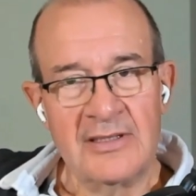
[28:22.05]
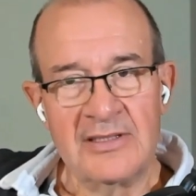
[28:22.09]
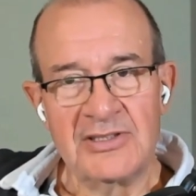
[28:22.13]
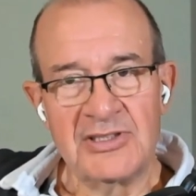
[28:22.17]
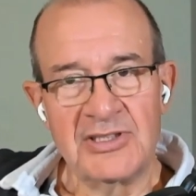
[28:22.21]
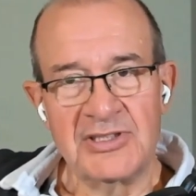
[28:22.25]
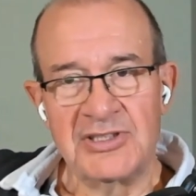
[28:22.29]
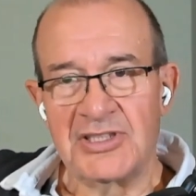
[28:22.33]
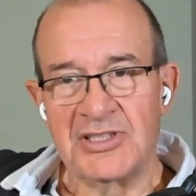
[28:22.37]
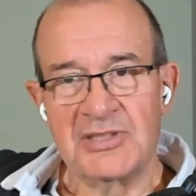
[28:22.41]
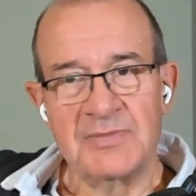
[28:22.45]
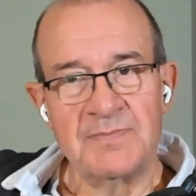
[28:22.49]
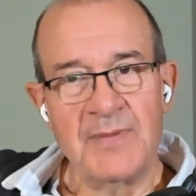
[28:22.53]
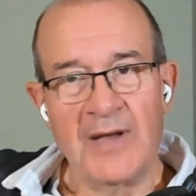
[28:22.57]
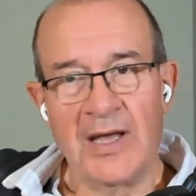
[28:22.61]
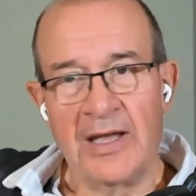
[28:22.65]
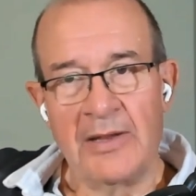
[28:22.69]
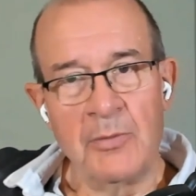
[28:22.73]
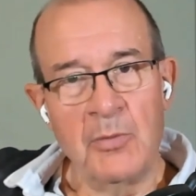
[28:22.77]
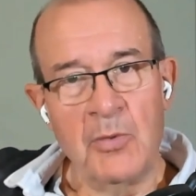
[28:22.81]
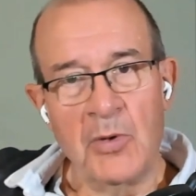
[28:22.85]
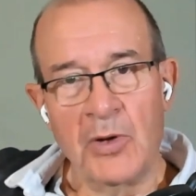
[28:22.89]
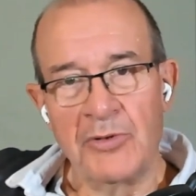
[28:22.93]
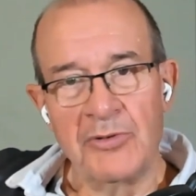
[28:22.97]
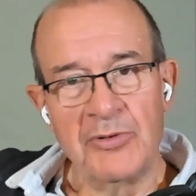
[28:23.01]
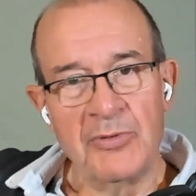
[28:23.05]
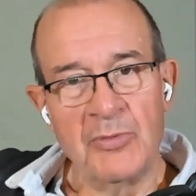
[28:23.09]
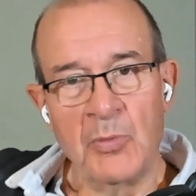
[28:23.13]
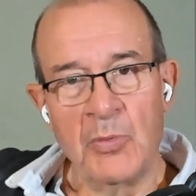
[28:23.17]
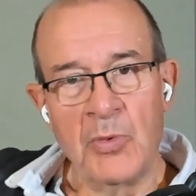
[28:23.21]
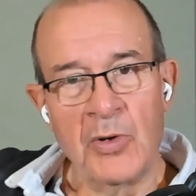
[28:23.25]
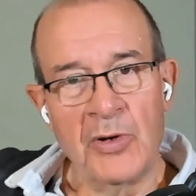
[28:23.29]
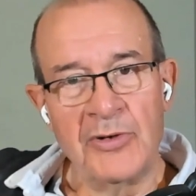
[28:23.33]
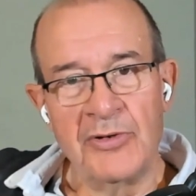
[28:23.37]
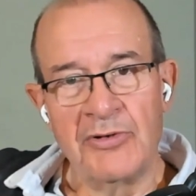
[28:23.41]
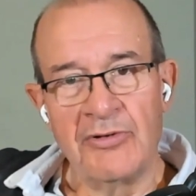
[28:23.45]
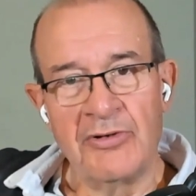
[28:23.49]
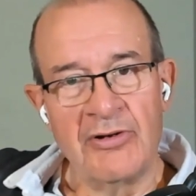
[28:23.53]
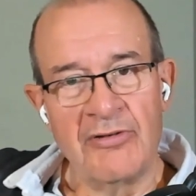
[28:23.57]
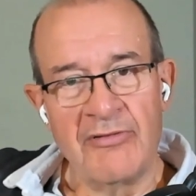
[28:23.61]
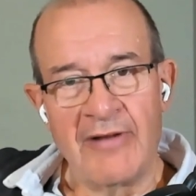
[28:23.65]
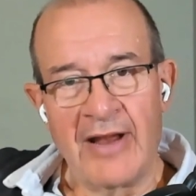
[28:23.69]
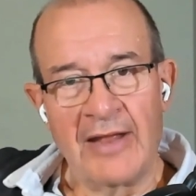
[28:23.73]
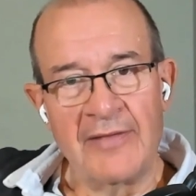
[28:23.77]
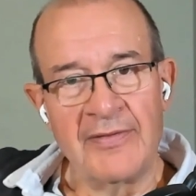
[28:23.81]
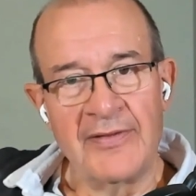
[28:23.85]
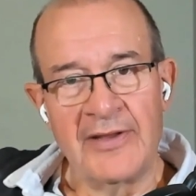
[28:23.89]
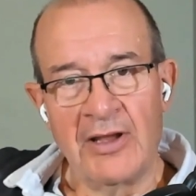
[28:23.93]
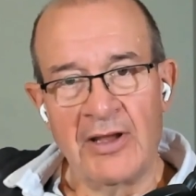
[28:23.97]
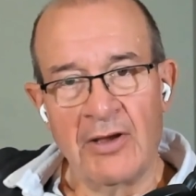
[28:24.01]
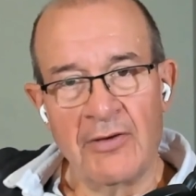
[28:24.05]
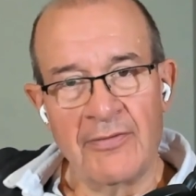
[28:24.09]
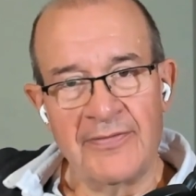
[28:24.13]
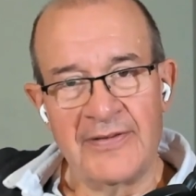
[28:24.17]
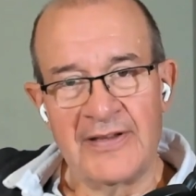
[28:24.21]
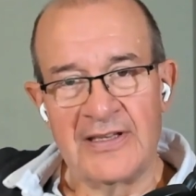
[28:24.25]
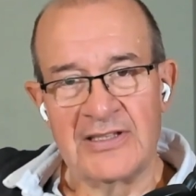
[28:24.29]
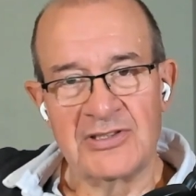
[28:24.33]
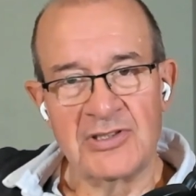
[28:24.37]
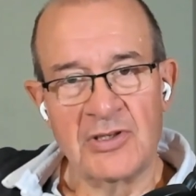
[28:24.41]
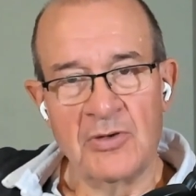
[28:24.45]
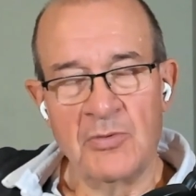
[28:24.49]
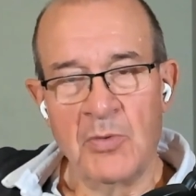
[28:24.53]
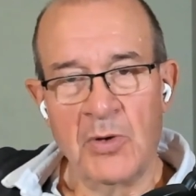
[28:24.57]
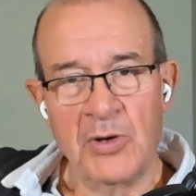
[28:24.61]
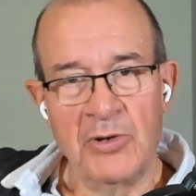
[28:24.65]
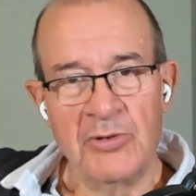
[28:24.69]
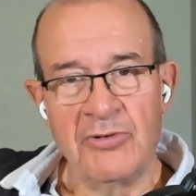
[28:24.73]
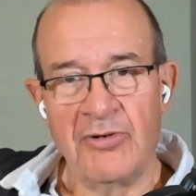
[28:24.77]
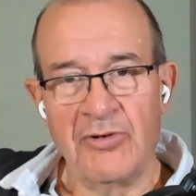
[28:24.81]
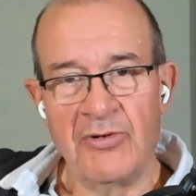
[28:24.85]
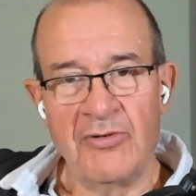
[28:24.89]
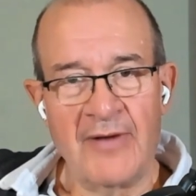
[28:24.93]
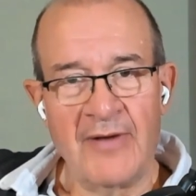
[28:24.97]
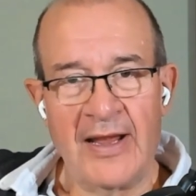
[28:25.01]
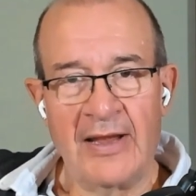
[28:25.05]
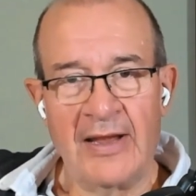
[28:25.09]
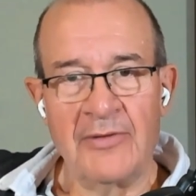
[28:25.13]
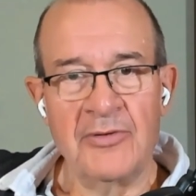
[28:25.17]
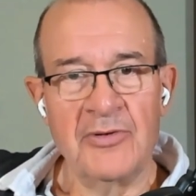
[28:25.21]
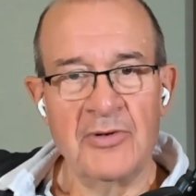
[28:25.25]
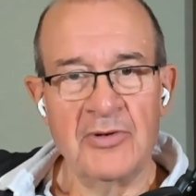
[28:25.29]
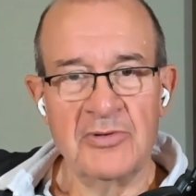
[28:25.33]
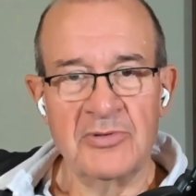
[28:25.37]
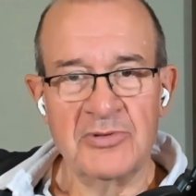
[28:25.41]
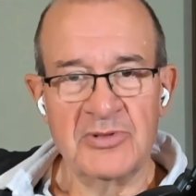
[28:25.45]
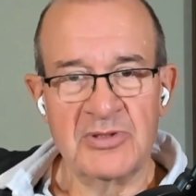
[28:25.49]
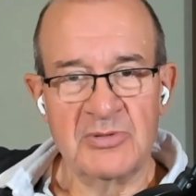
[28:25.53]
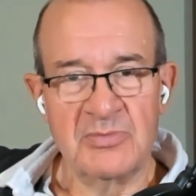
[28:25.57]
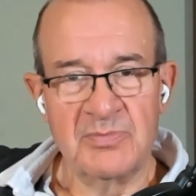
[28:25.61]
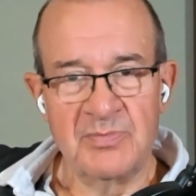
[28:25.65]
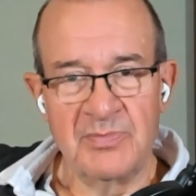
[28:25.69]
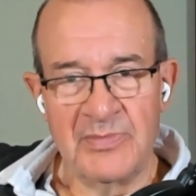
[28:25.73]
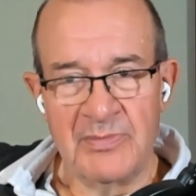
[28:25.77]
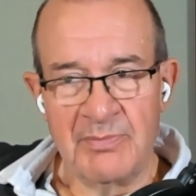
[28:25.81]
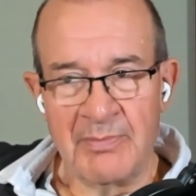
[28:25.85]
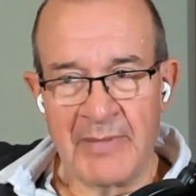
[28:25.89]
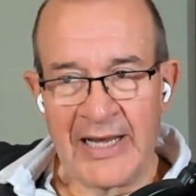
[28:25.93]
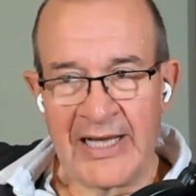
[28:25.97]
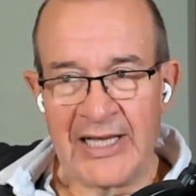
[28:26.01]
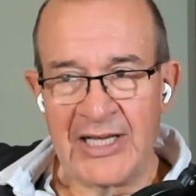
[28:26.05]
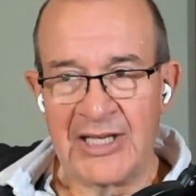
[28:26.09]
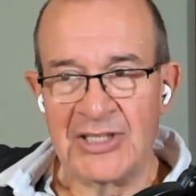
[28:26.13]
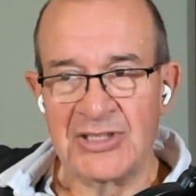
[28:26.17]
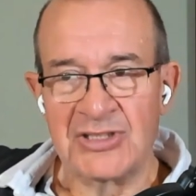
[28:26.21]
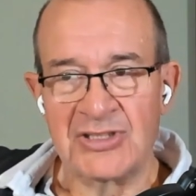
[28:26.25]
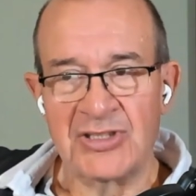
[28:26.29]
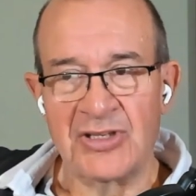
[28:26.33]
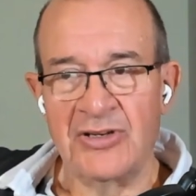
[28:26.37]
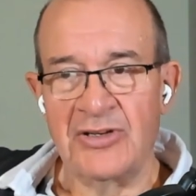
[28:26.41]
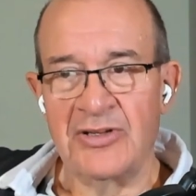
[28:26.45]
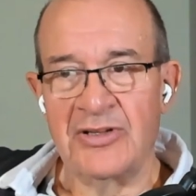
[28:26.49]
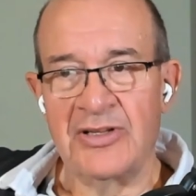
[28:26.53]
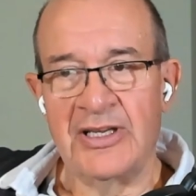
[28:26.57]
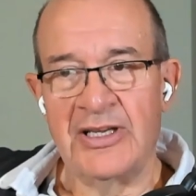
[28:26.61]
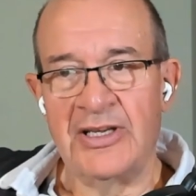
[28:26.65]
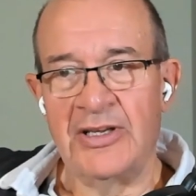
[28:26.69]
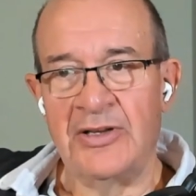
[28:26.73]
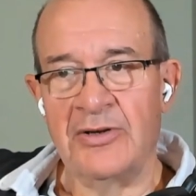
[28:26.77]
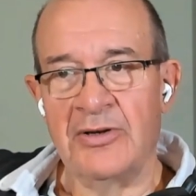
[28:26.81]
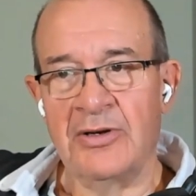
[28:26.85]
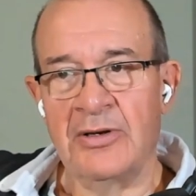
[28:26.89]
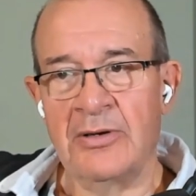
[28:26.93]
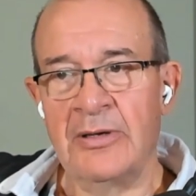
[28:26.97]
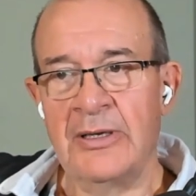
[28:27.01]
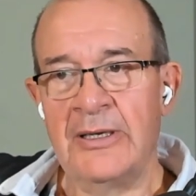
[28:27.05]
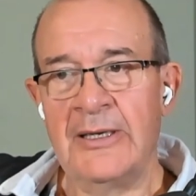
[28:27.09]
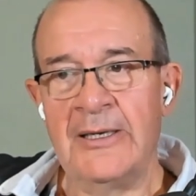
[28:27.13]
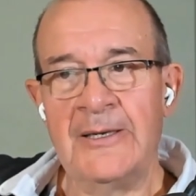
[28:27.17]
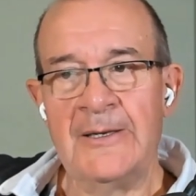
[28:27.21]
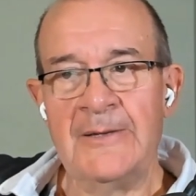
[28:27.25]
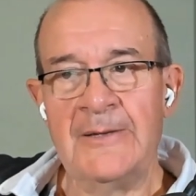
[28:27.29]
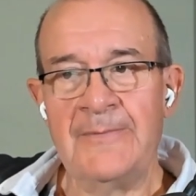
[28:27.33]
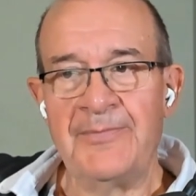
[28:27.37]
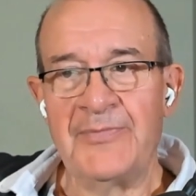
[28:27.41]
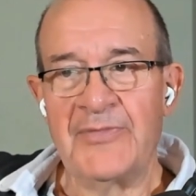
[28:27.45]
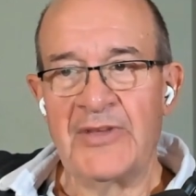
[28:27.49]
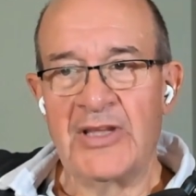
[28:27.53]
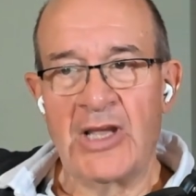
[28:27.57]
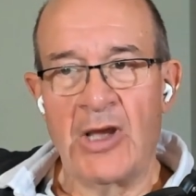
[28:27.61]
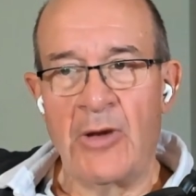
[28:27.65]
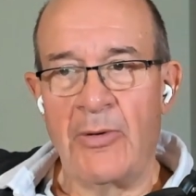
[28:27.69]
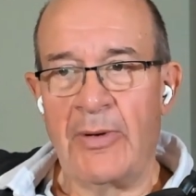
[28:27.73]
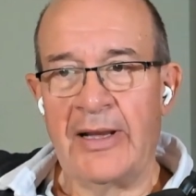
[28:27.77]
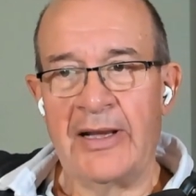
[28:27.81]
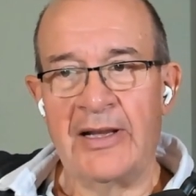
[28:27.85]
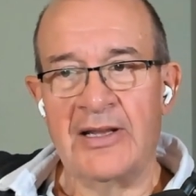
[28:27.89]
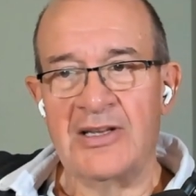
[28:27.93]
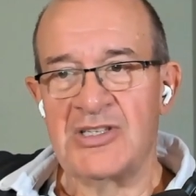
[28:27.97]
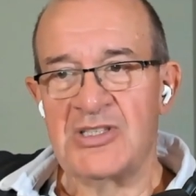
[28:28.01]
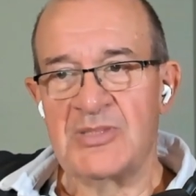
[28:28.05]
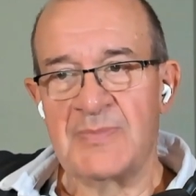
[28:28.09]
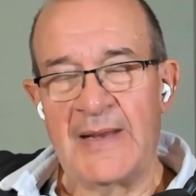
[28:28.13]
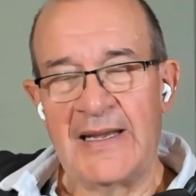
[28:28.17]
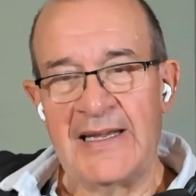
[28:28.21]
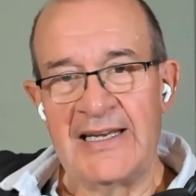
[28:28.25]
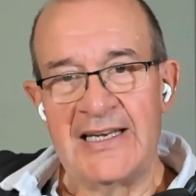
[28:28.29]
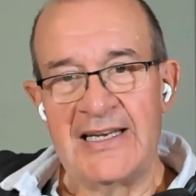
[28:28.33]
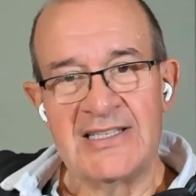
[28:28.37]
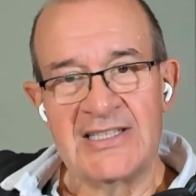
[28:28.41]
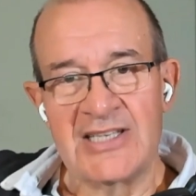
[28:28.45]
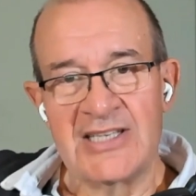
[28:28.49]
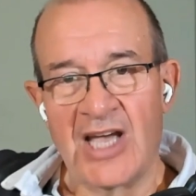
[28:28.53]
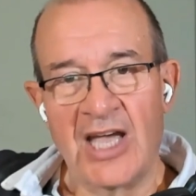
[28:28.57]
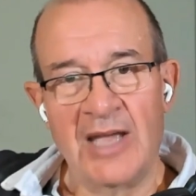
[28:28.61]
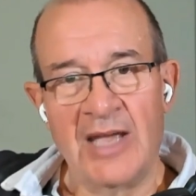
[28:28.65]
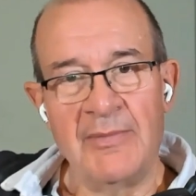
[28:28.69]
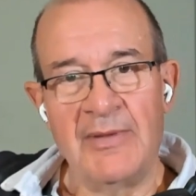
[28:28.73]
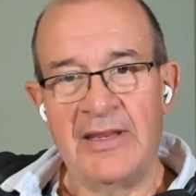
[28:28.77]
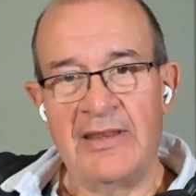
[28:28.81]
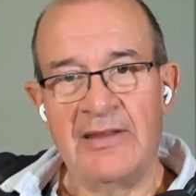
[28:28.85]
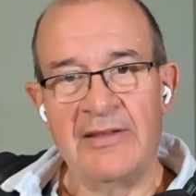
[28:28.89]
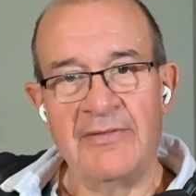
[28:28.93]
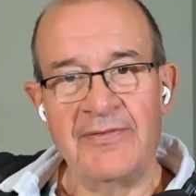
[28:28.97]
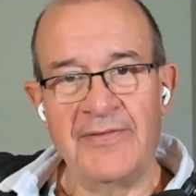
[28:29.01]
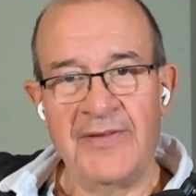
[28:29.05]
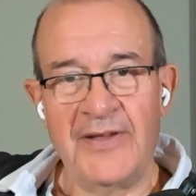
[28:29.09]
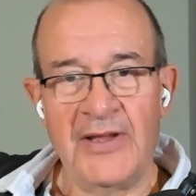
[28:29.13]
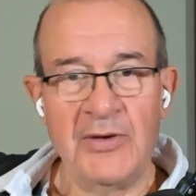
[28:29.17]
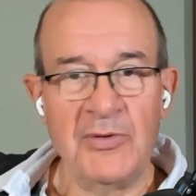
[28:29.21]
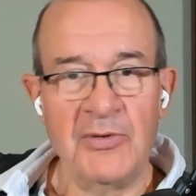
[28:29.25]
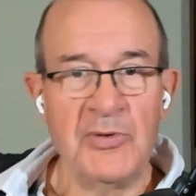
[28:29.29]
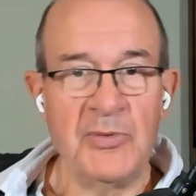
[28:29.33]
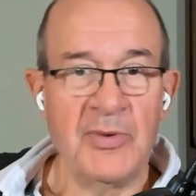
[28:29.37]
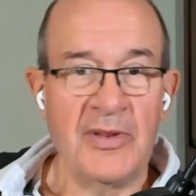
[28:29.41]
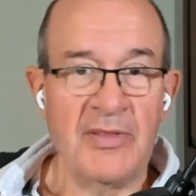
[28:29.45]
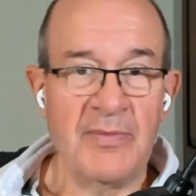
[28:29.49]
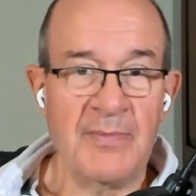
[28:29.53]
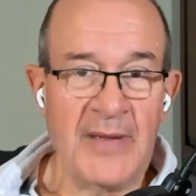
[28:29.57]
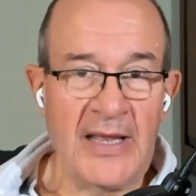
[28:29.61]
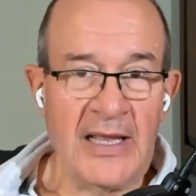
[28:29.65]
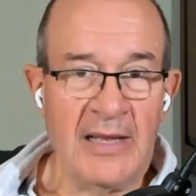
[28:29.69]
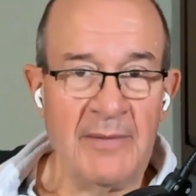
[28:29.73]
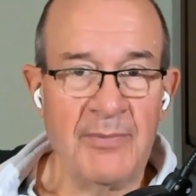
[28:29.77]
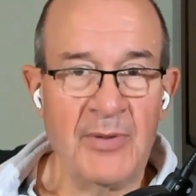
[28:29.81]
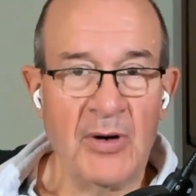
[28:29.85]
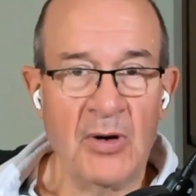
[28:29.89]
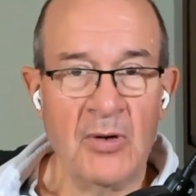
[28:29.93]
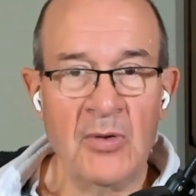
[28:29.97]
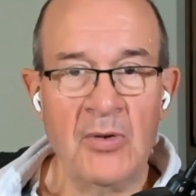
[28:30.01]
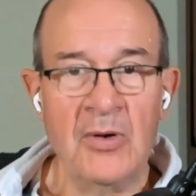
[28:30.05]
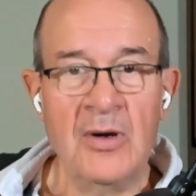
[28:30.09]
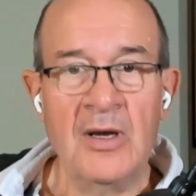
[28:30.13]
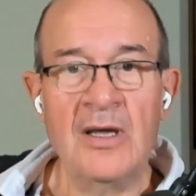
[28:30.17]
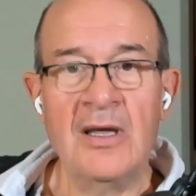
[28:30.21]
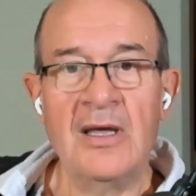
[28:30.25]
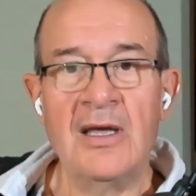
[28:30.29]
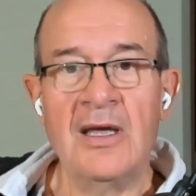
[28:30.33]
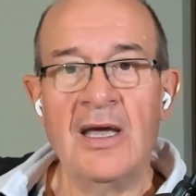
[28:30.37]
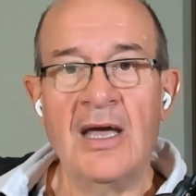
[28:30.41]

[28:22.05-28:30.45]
So yeah. just by one, wandering around the office or wandering around or making sure that you're going and spending time in the field with people